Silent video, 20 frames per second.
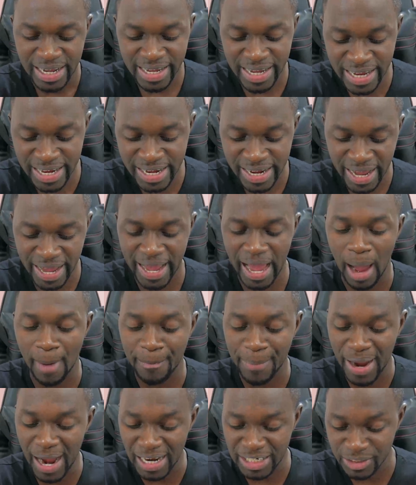in her
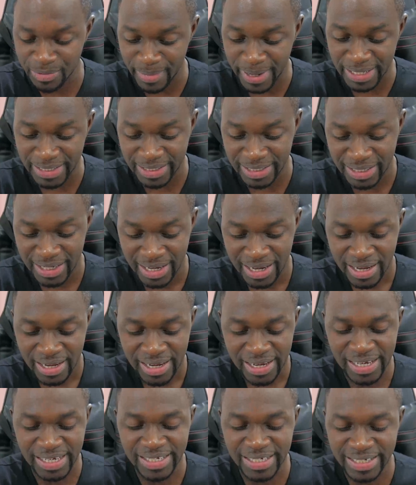apartment
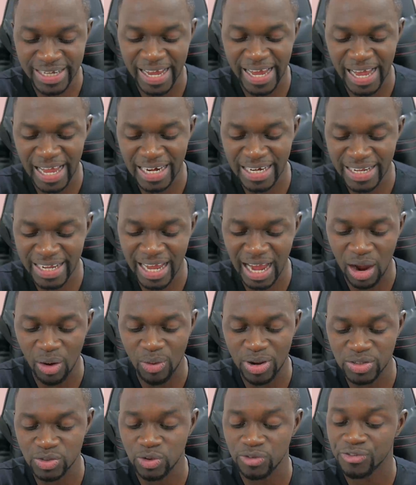in the early
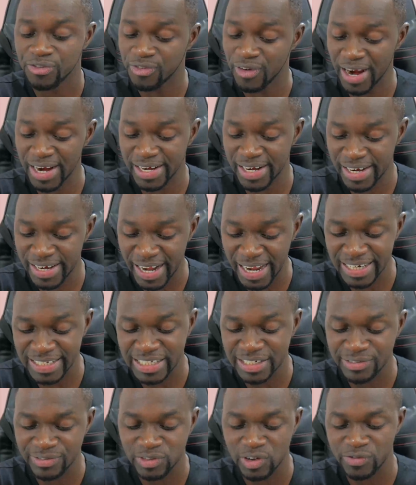hours of Friday,
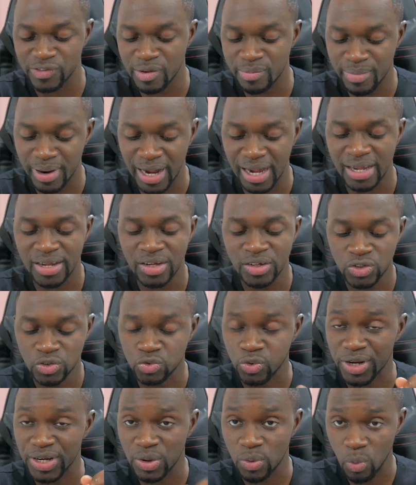19th November
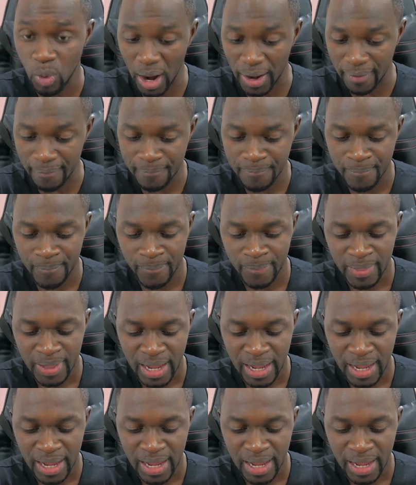21.